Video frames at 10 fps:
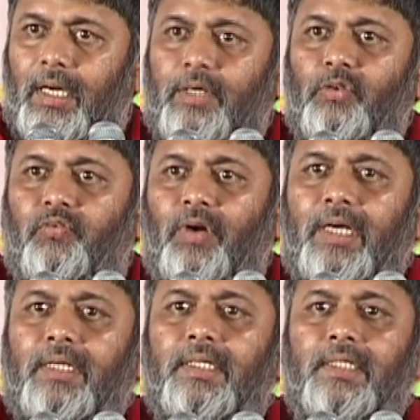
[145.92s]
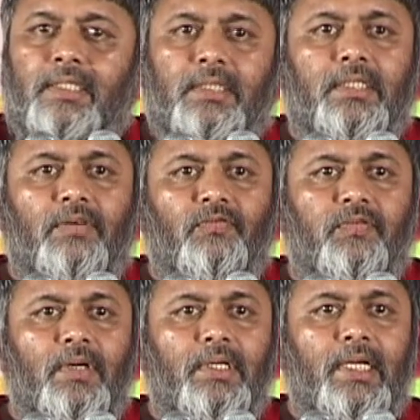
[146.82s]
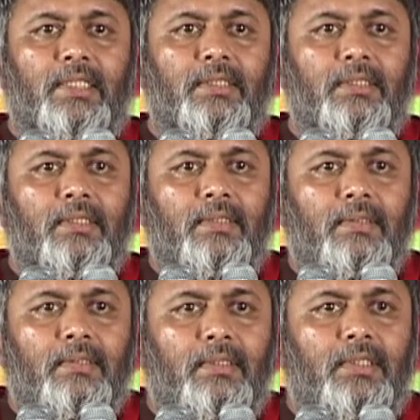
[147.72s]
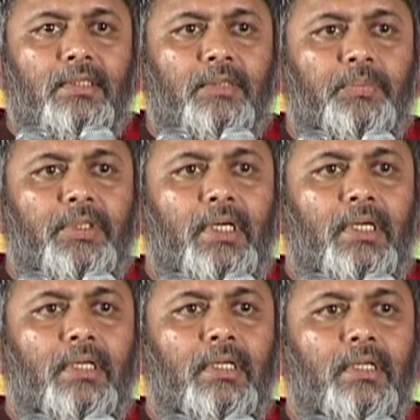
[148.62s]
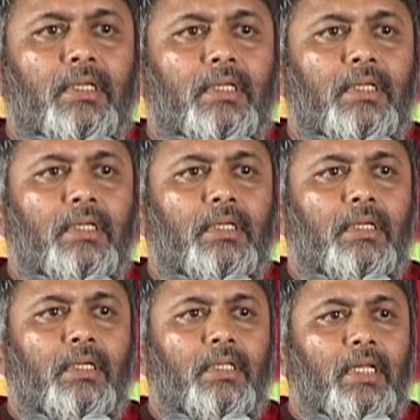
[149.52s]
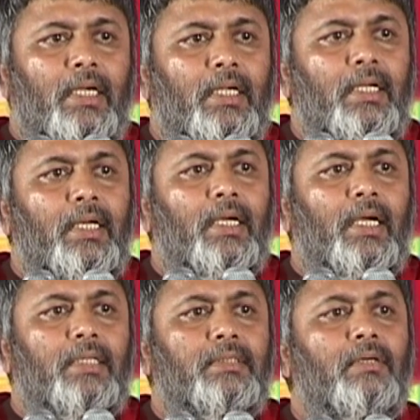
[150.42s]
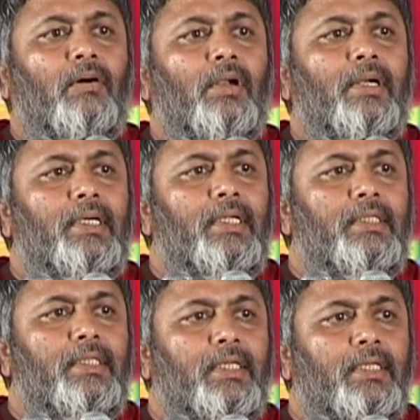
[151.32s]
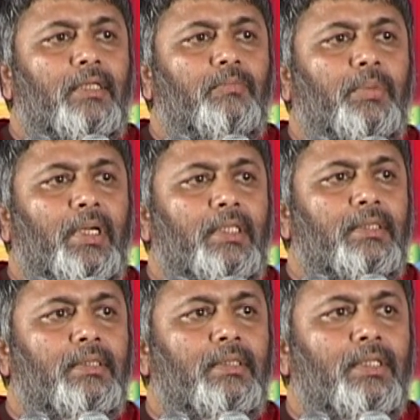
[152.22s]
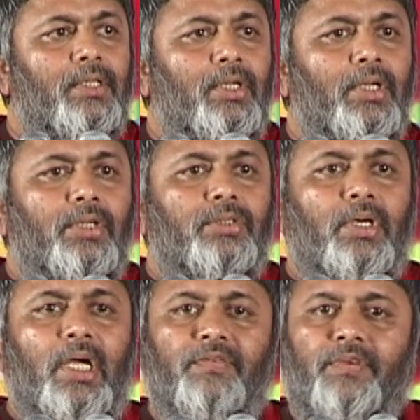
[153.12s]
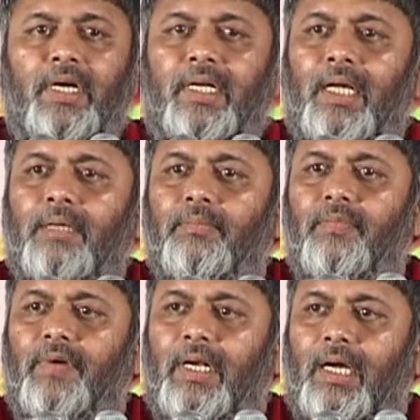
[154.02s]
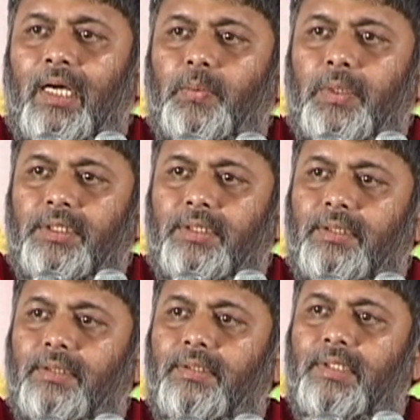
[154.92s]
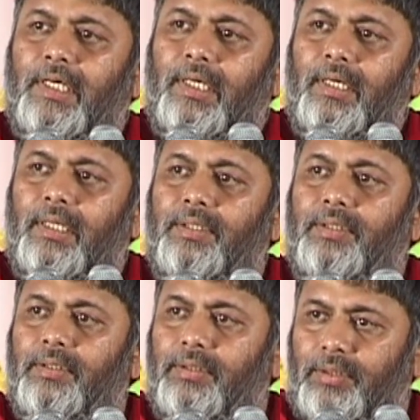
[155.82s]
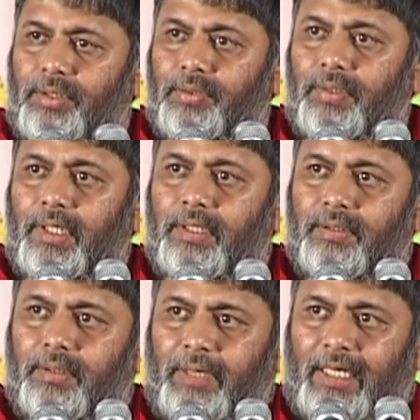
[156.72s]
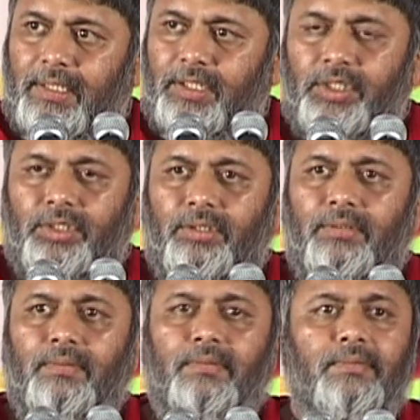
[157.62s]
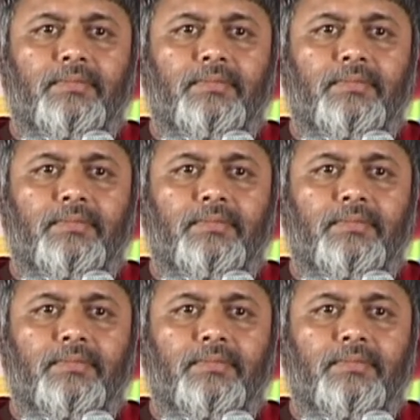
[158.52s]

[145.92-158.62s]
and you find the discomfort has disappeared. The healing has already taken place. So every time when I was taking you into the meditation,